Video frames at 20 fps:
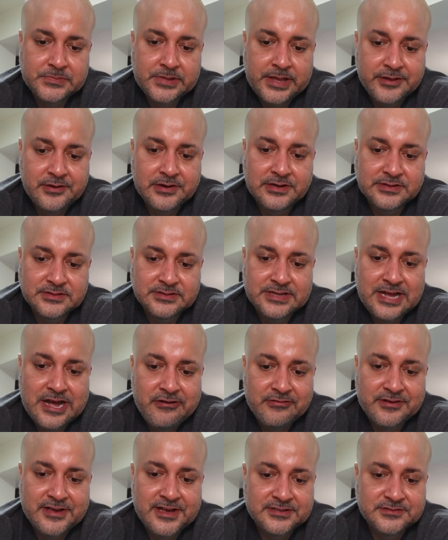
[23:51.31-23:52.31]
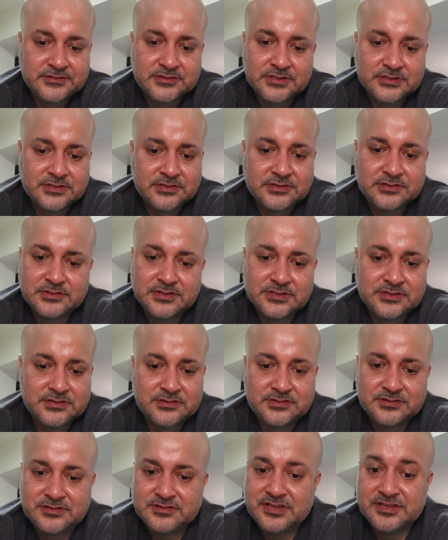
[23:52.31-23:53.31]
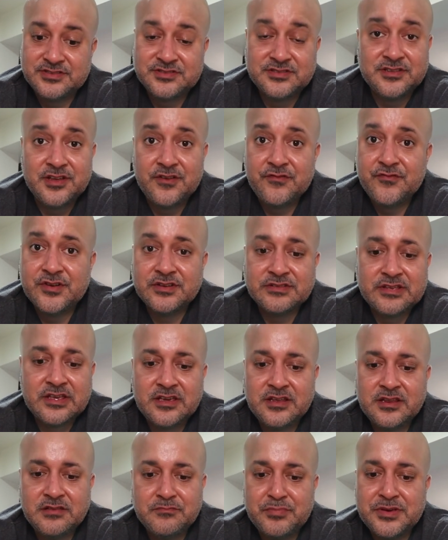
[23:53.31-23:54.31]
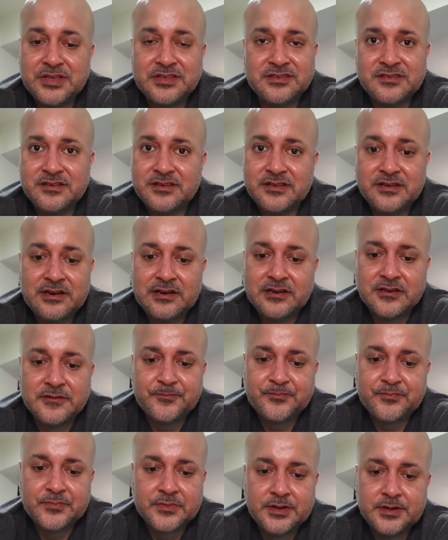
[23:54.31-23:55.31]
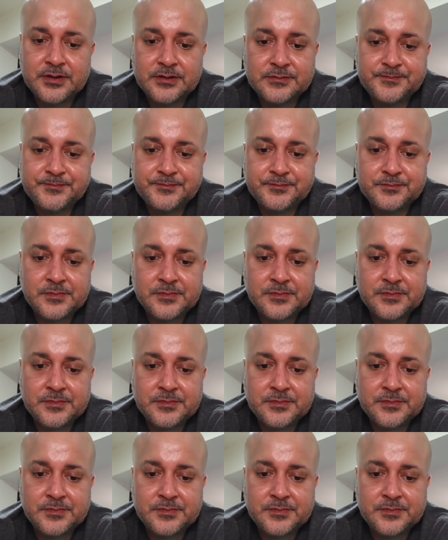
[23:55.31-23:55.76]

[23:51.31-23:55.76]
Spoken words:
and you listen to Outkast, it's different. It's like eating pizza in Italy, you know.